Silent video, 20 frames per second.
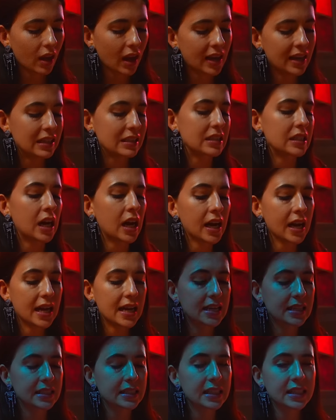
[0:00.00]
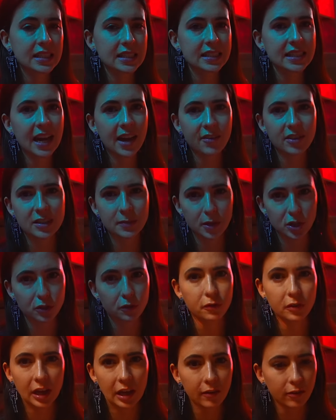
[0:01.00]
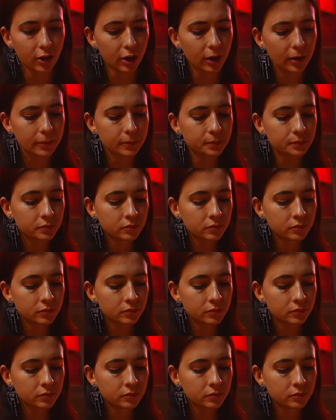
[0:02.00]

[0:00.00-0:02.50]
and it's not as, it doesn't have as much flavor.